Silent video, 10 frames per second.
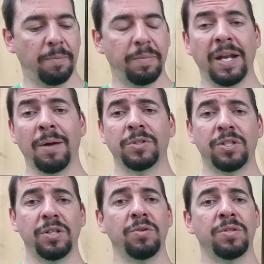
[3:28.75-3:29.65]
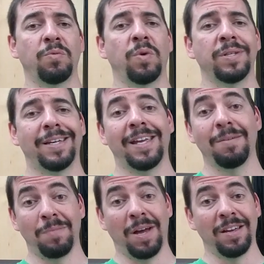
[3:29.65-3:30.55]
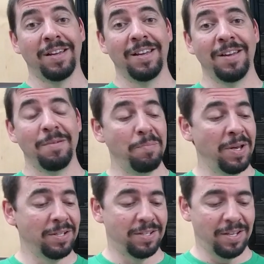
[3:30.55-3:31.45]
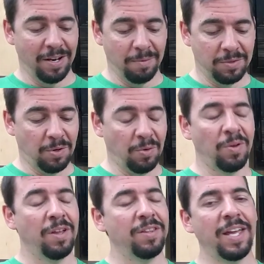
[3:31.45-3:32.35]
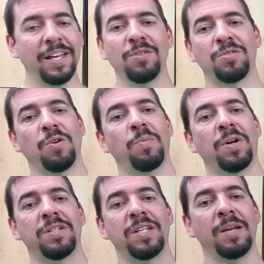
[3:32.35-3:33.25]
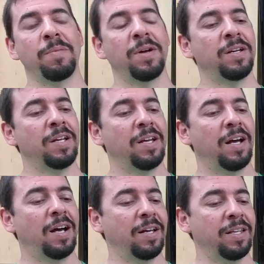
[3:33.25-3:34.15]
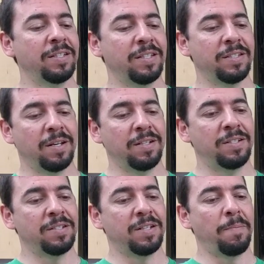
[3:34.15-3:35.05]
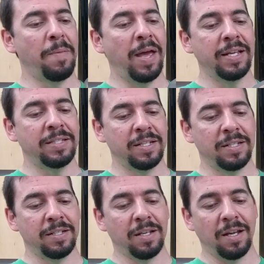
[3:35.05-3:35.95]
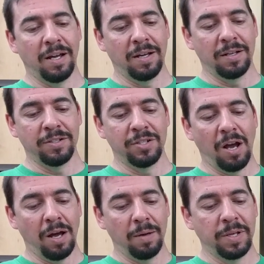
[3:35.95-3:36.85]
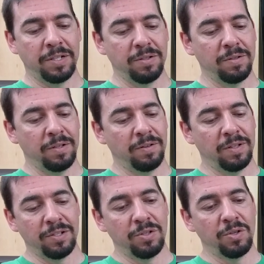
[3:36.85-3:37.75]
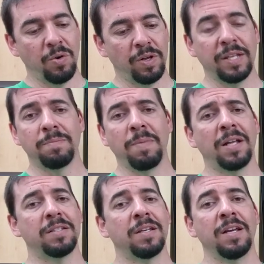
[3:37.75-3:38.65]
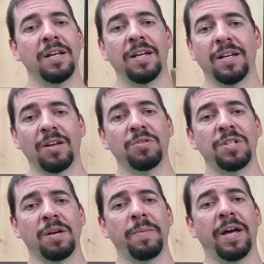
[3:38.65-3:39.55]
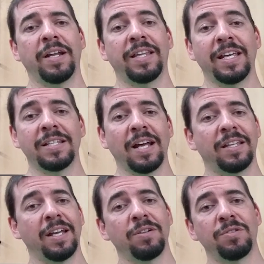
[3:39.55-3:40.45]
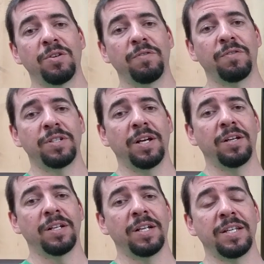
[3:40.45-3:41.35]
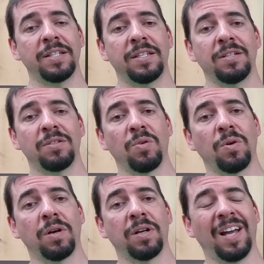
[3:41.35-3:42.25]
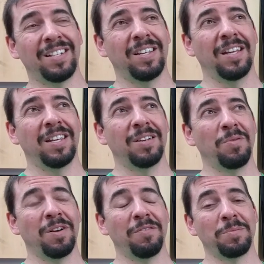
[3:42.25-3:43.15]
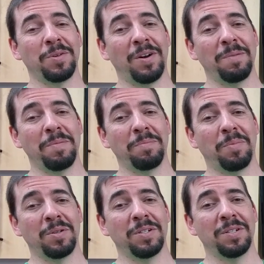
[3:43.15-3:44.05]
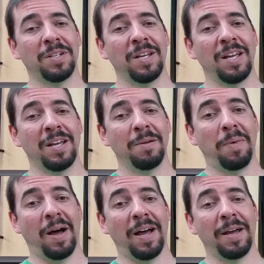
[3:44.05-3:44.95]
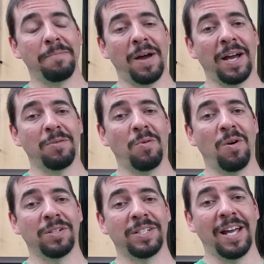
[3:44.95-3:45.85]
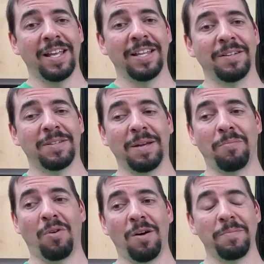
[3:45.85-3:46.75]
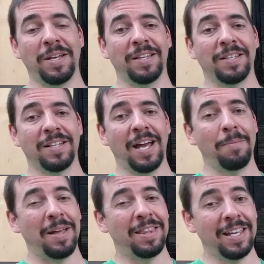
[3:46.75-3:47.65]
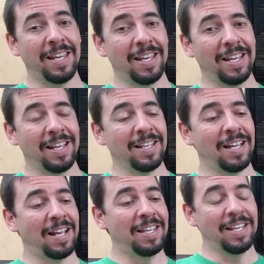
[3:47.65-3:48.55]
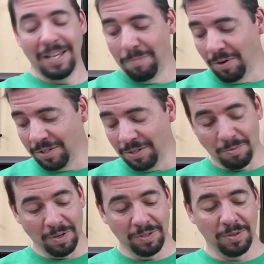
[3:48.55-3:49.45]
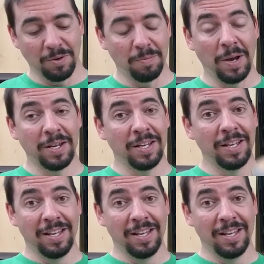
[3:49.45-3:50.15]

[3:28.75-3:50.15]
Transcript: being able to use it once I get my bench set up. So thank you so much, Dima. This is just an amazing job that you do on these mallets. Go check him out. I think he's got the other 2 for sale on his Etsy store. Actually, I think one of them's already been purchased by Mike Walls, the guy that brought me the slab. I think he purchased one. So Mike,